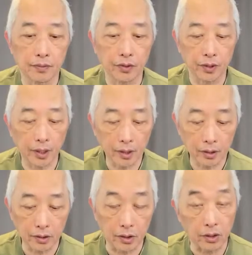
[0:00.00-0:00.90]
Okay,
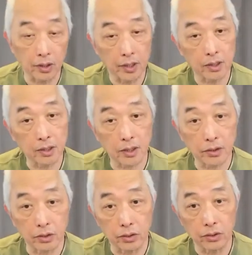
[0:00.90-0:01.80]
it's a good exercise
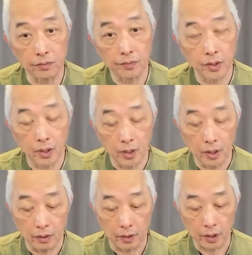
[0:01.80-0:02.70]
to do,
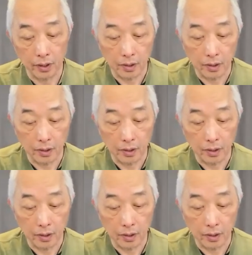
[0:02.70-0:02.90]
right?